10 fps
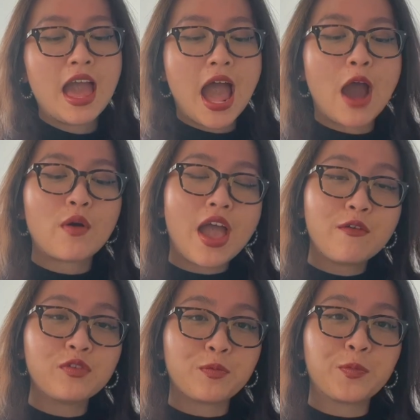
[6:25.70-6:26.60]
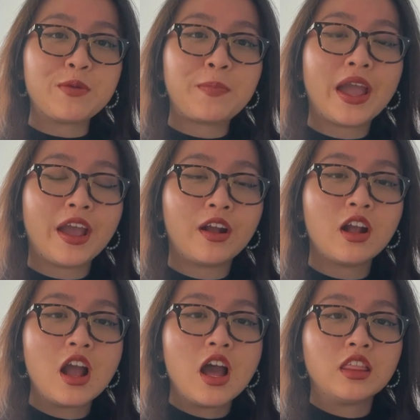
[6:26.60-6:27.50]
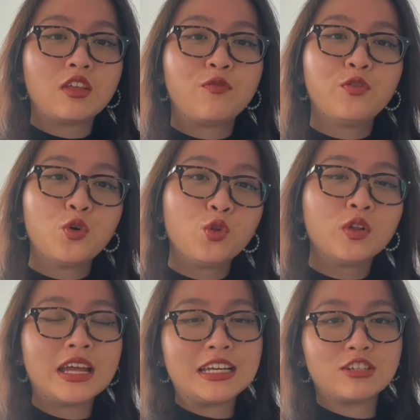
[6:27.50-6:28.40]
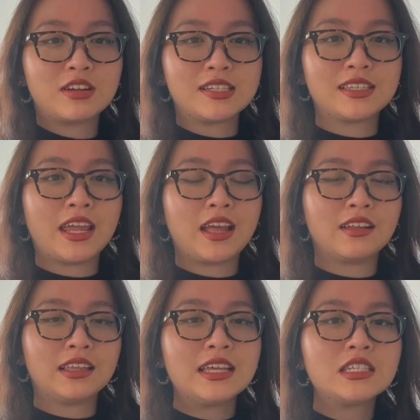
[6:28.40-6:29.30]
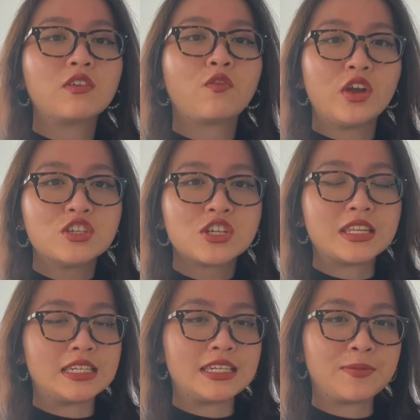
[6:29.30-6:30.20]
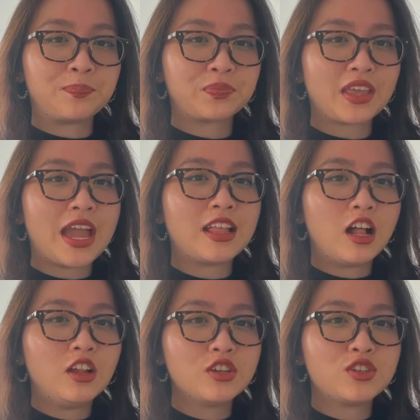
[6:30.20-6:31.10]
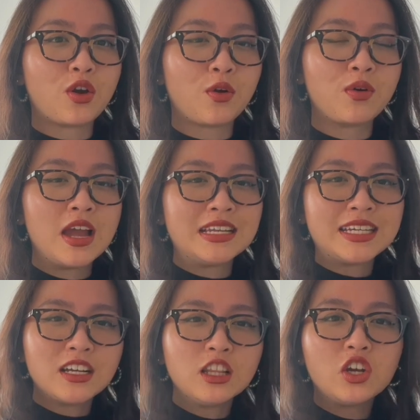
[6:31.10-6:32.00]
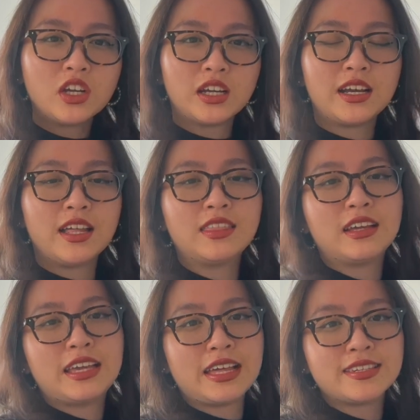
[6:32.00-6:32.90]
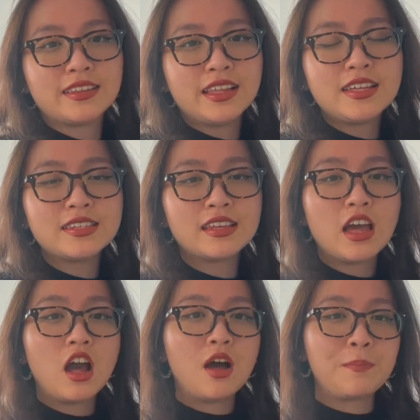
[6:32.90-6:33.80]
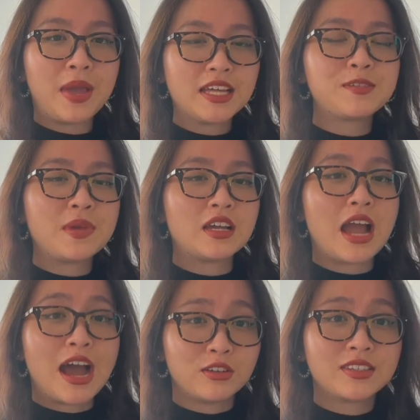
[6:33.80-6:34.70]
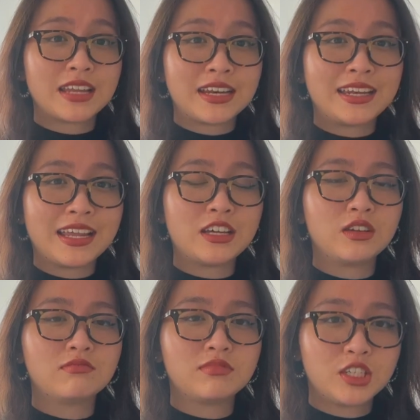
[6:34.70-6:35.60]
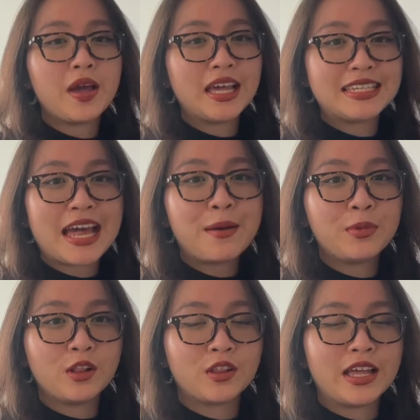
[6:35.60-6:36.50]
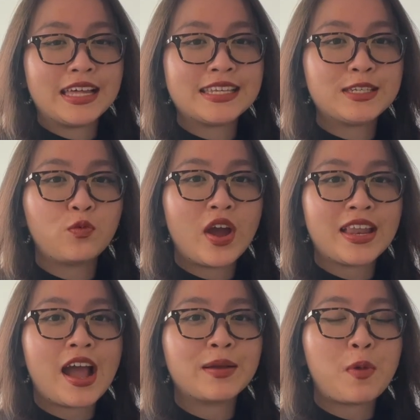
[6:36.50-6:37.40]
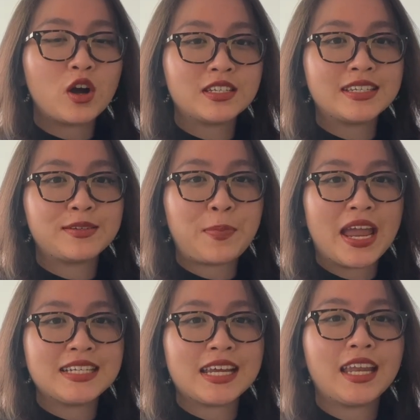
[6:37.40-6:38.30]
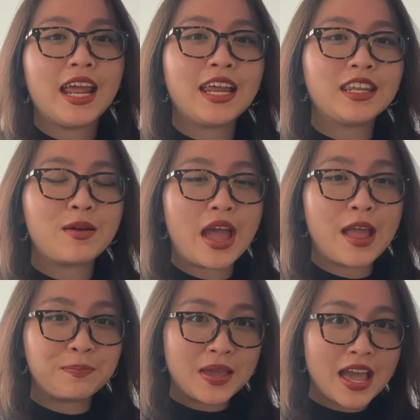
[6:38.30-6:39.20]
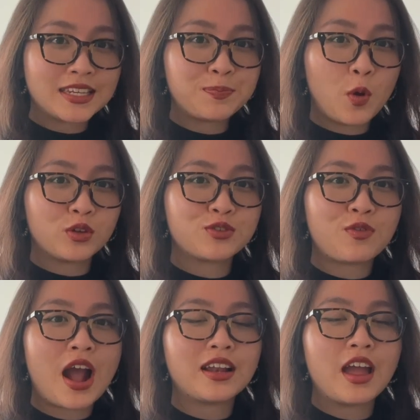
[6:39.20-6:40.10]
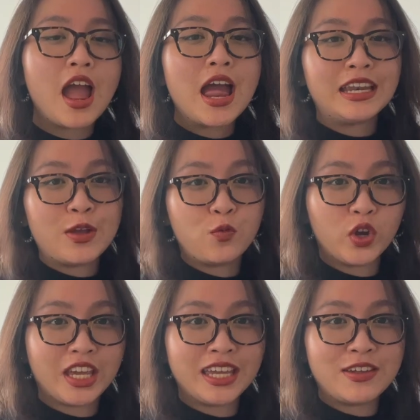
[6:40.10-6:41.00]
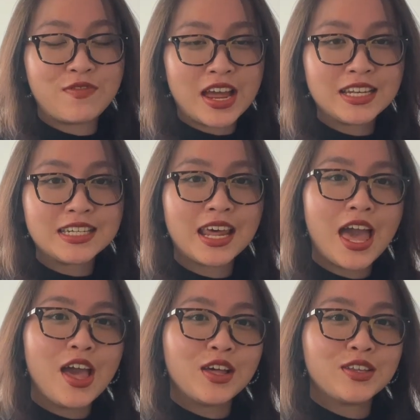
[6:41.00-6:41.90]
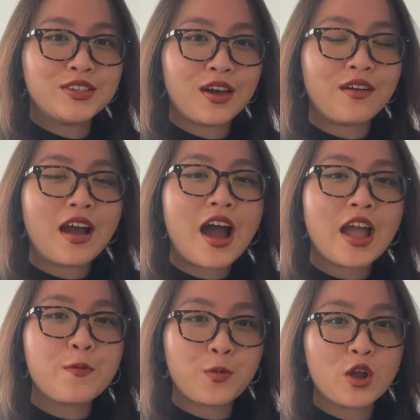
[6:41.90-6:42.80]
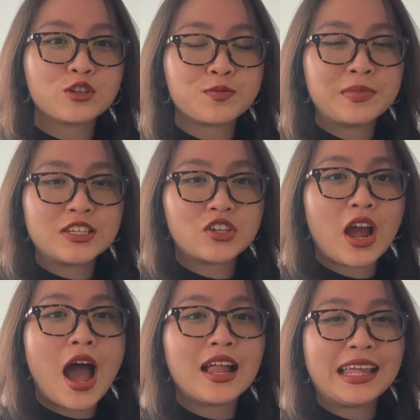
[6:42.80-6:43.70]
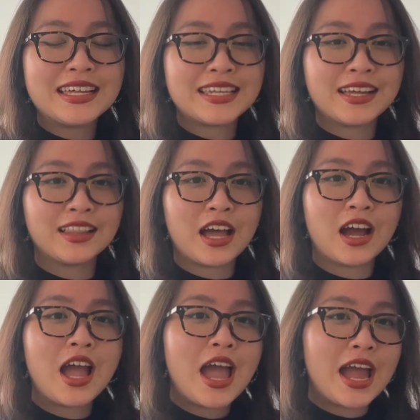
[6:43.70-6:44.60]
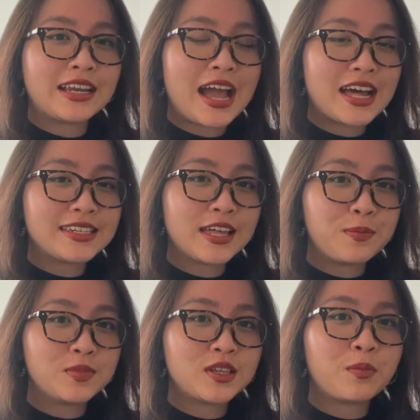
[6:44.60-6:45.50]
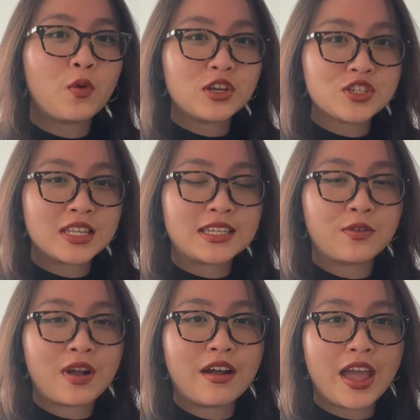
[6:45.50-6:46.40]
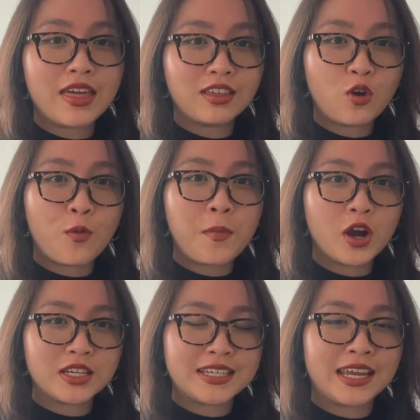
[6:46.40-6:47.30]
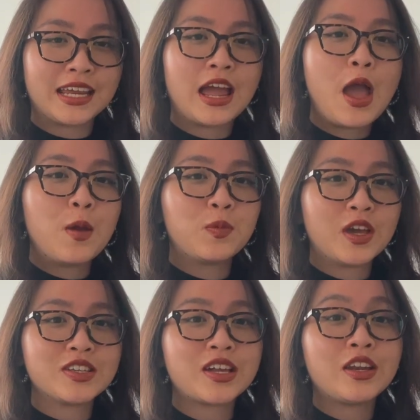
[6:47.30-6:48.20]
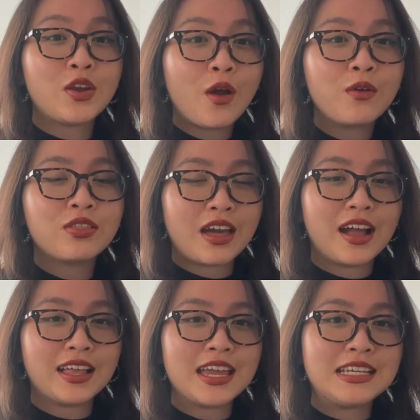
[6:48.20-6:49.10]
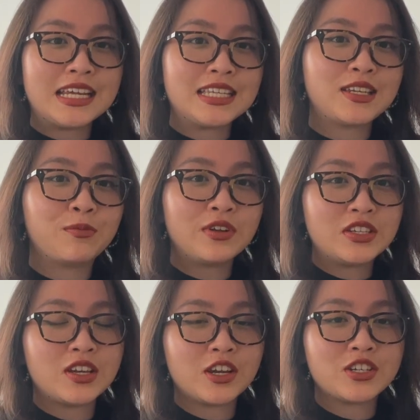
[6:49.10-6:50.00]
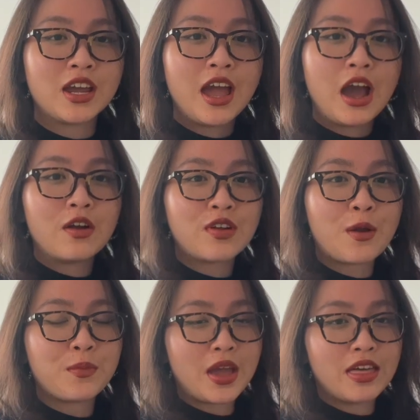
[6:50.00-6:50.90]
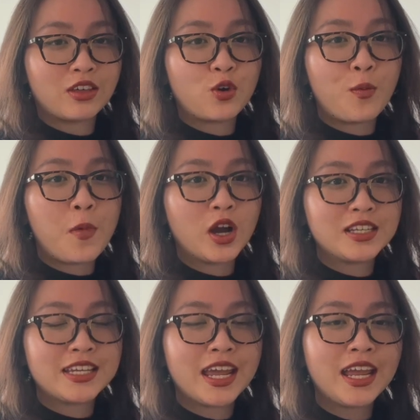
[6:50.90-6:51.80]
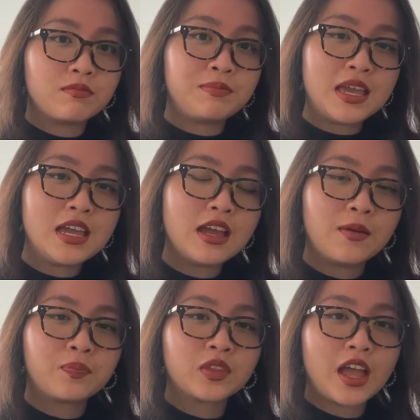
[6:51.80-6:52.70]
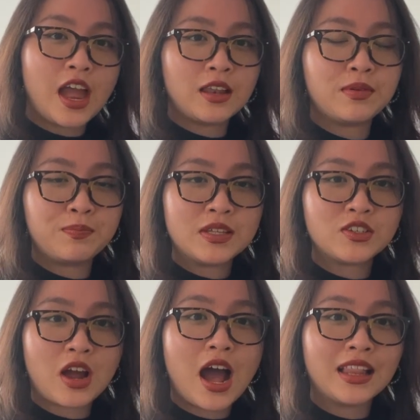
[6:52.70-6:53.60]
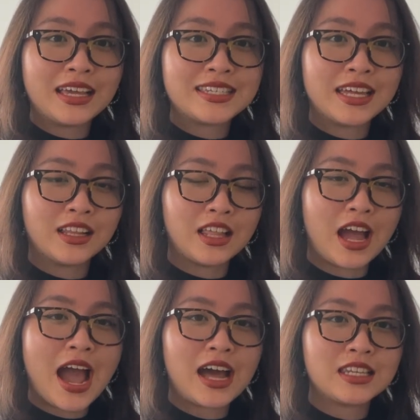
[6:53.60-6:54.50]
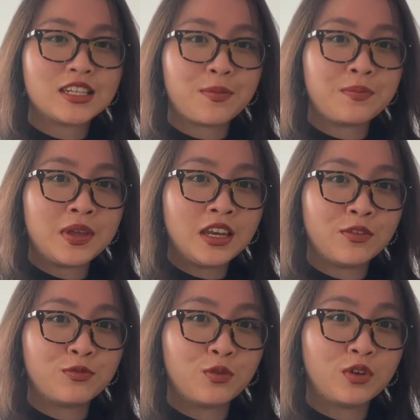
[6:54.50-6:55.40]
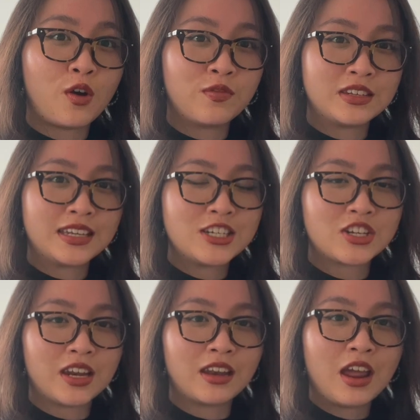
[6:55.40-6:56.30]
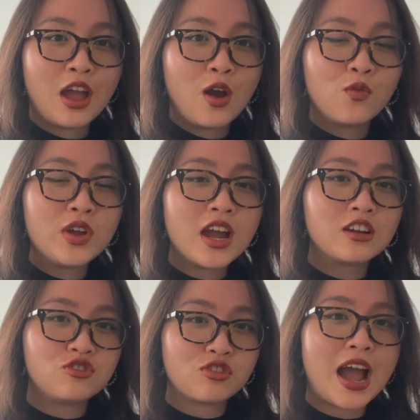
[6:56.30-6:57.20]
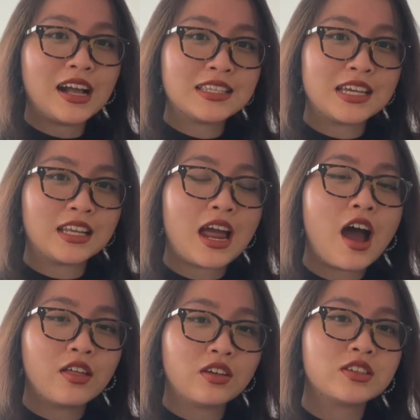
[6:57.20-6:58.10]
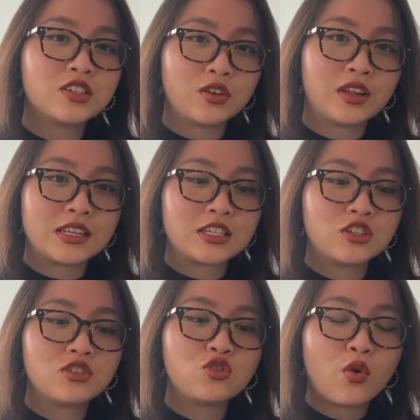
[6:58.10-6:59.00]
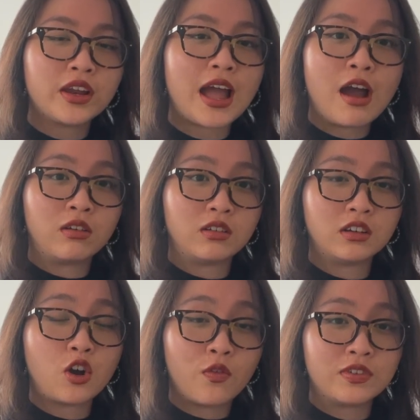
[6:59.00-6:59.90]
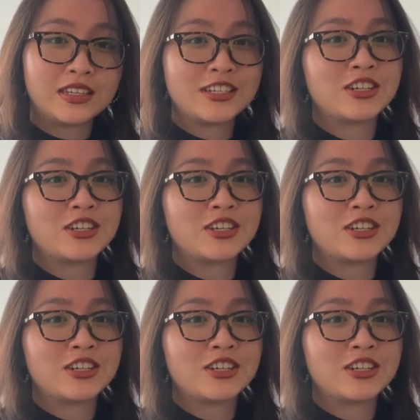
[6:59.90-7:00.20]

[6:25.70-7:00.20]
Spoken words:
however, prepare the full interesting list of questions and also take a look at the guest list makes me an outstanding student. Example is when I participated in the NBS postgrad networking event. So I approached Mr. Alex Hiller and asked him some questions around ethical marketing because I know that he did some research around ethical marketing. Me and Mr. Alex Hiller had some meaningful conversation. We attracted other students to join our conversation